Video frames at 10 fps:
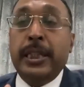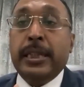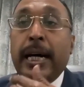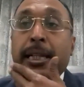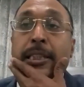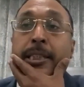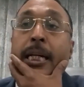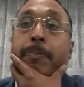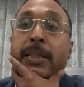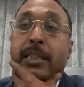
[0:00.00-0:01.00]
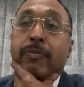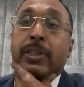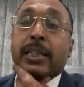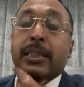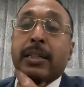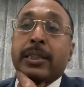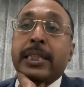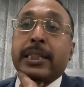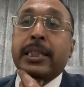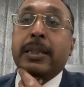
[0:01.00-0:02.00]
is a registered person with the
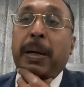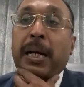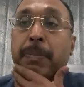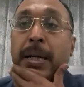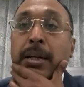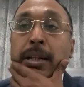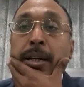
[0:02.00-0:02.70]
GST department,